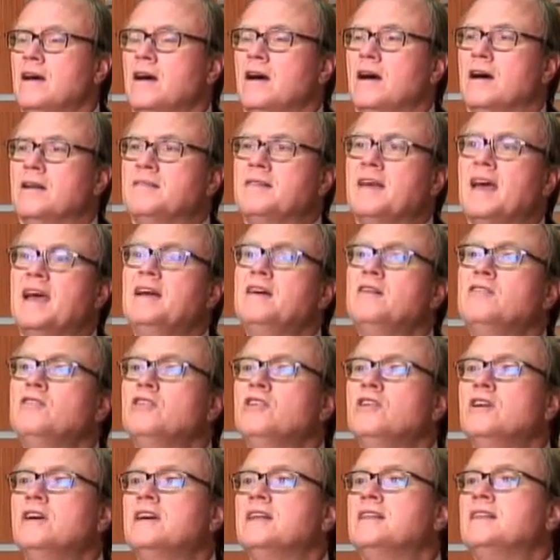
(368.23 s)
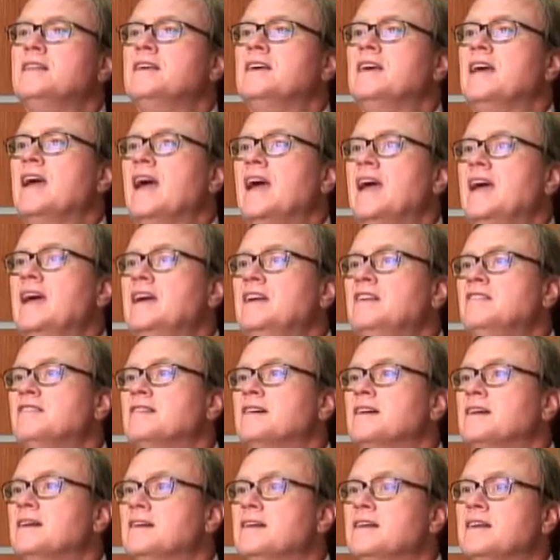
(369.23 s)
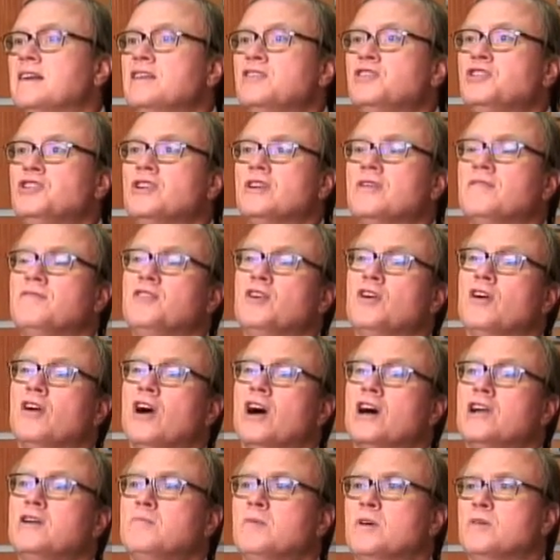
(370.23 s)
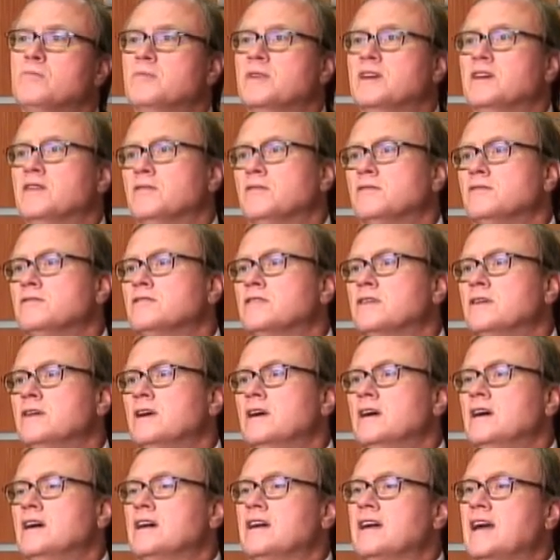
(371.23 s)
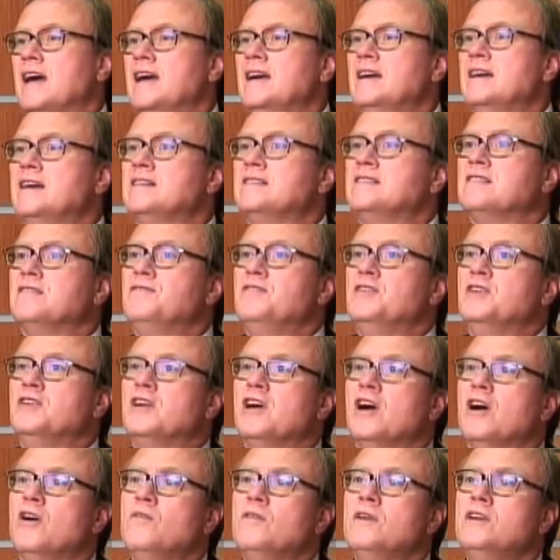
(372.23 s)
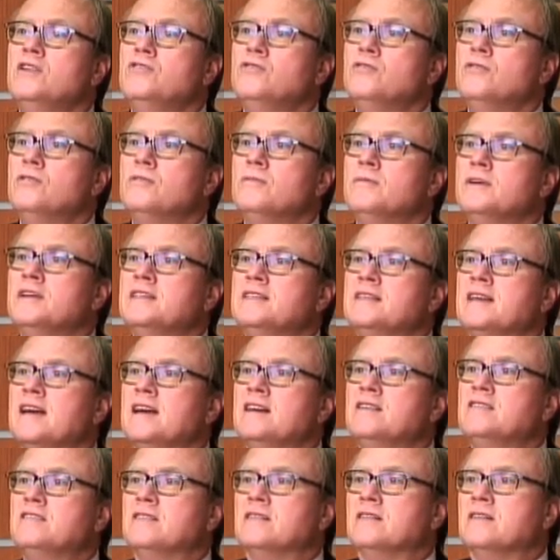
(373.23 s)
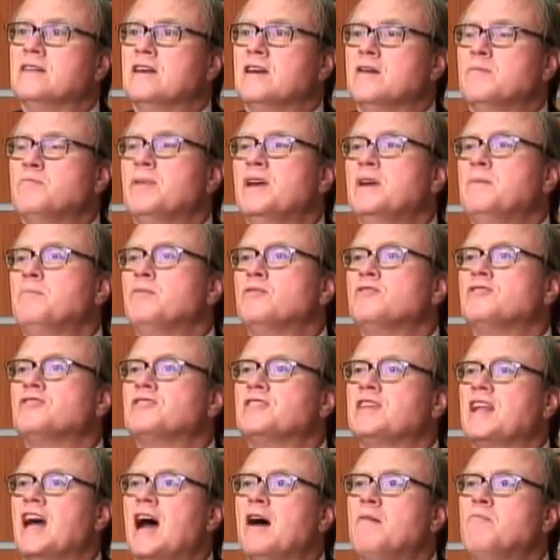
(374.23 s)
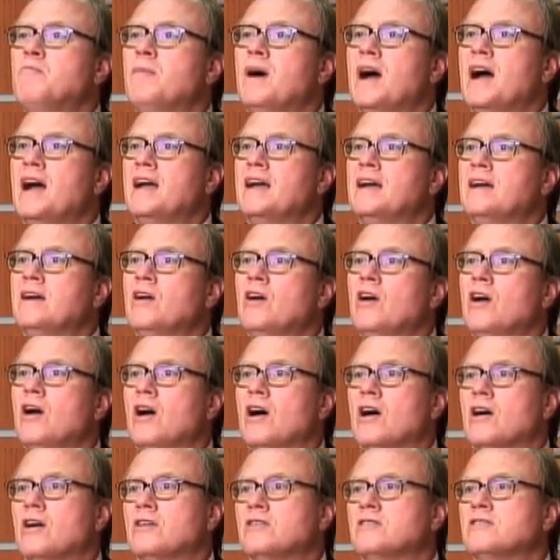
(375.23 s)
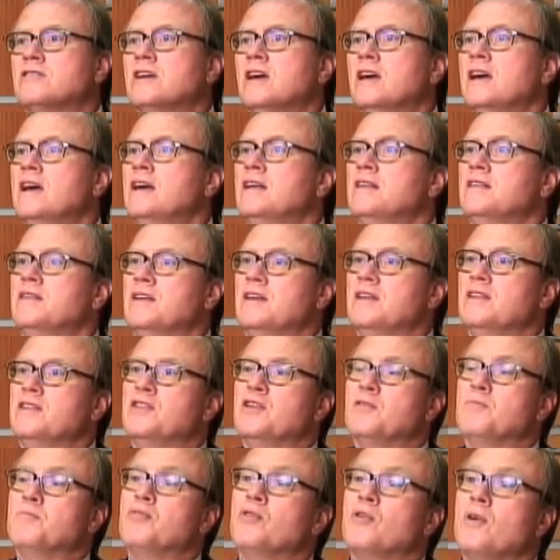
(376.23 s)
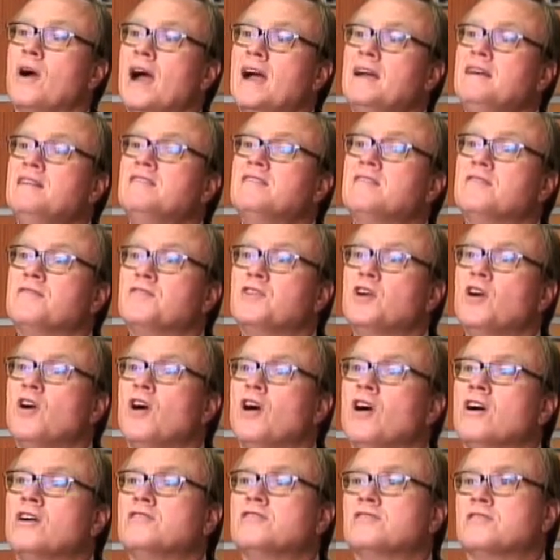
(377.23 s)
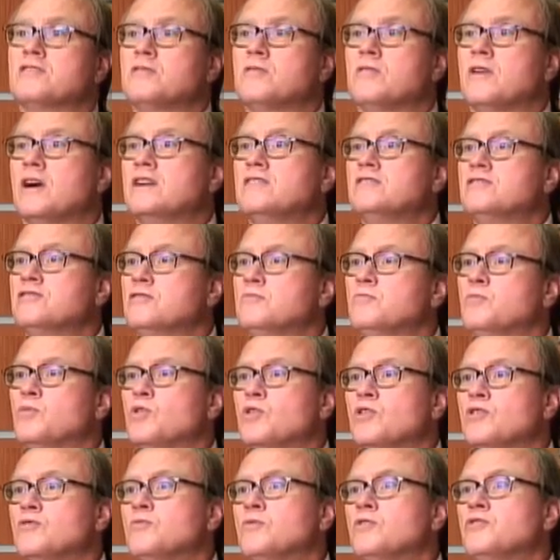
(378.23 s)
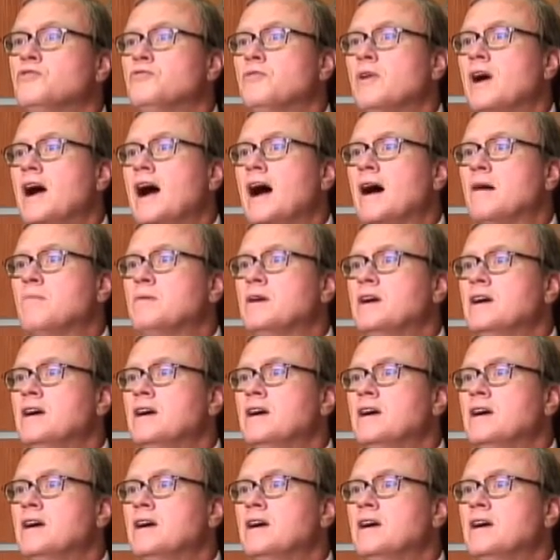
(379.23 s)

Uh, take a look at the age and condition of your automobiles, okay? Because if you go into a recession and people stop buying cars, then the price of cars across the board will drop.